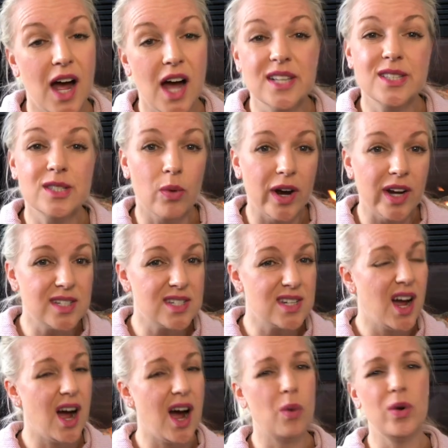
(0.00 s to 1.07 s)
I sweat,
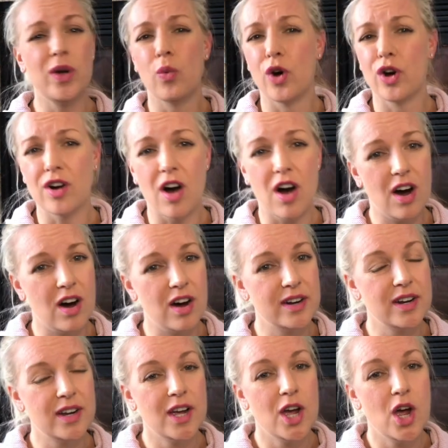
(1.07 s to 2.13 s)
we work hard,
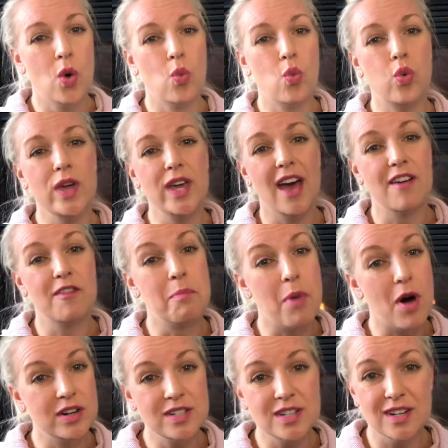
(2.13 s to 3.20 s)
we have
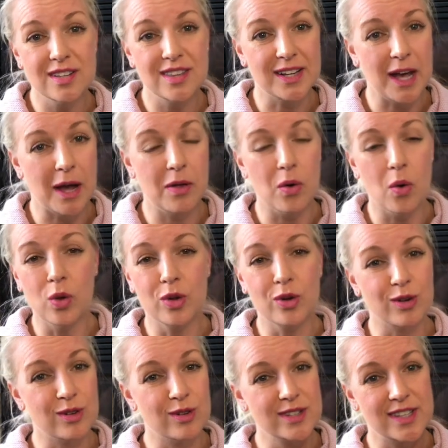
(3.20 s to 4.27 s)
bonded, all the
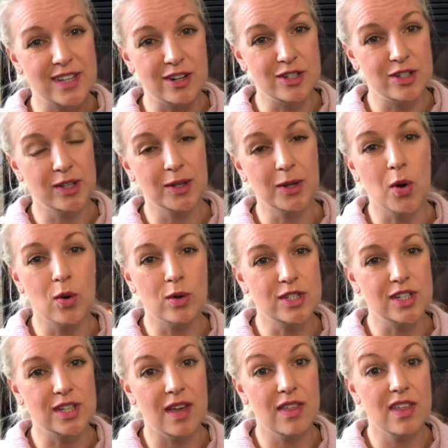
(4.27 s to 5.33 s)
girls that are doing the course
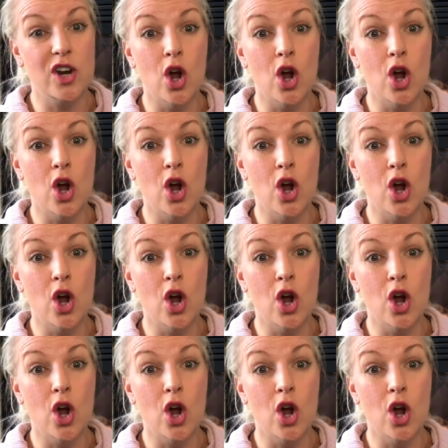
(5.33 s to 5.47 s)
together.